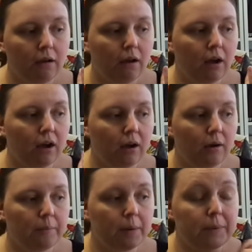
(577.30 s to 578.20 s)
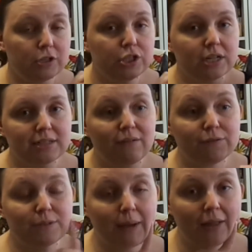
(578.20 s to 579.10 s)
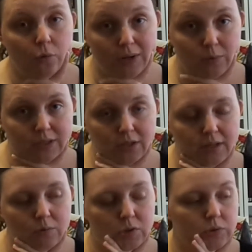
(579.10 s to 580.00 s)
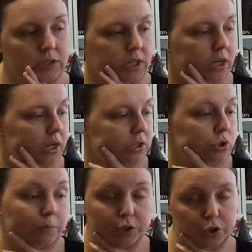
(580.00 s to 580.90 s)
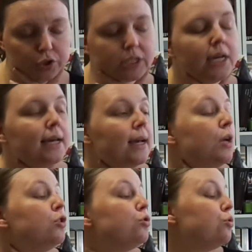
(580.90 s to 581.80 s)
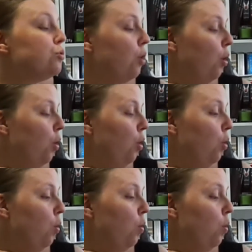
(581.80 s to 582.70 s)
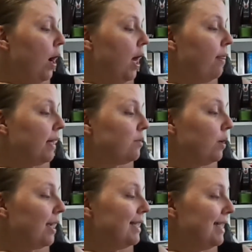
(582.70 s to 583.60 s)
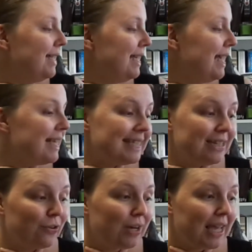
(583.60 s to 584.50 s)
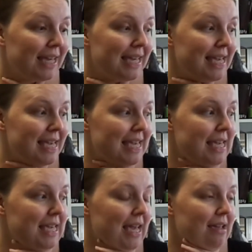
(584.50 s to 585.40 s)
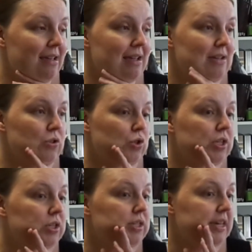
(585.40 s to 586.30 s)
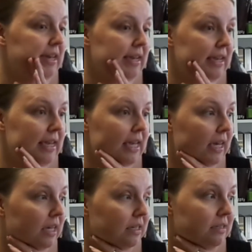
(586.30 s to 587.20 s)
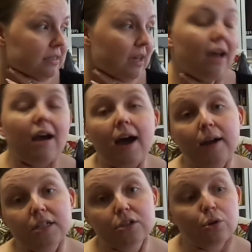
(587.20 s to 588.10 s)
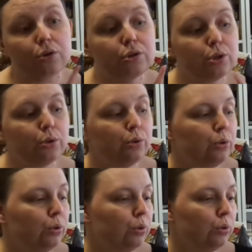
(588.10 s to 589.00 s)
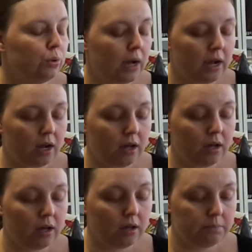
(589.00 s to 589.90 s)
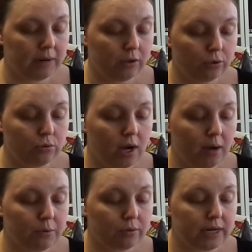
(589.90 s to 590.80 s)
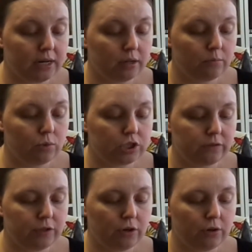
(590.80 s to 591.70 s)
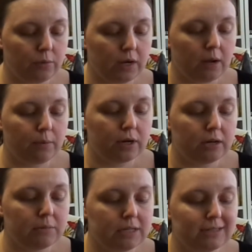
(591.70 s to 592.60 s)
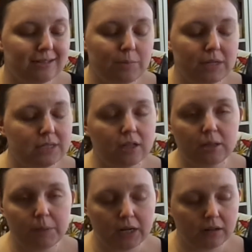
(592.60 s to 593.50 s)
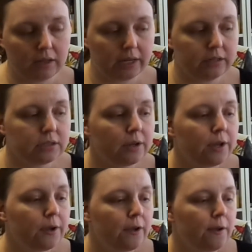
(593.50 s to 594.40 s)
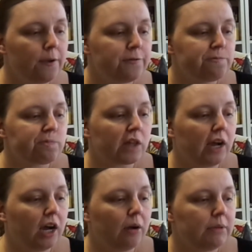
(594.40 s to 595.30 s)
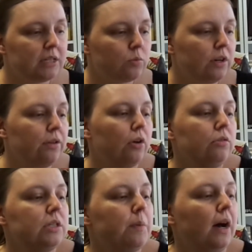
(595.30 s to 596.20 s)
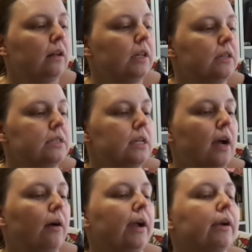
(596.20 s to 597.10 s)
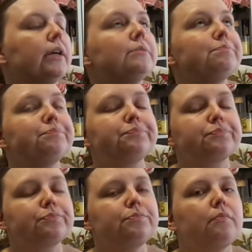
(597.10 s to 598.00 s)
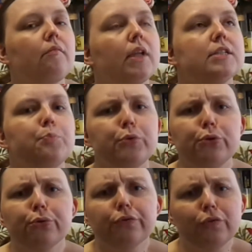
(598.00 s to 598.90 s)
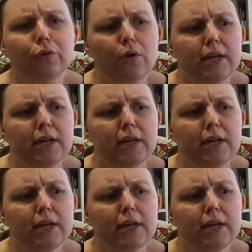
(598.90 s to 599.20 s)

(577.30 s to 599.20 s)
But she does have some Halloween ones on there, which was super cute. So that's what I did yesterday, and today is, yeah, I did go to my local arboretum, which, if you don't know what an arboretum is, it's basically parkland. It's one of the oldest parklands in our area, It's beautiful.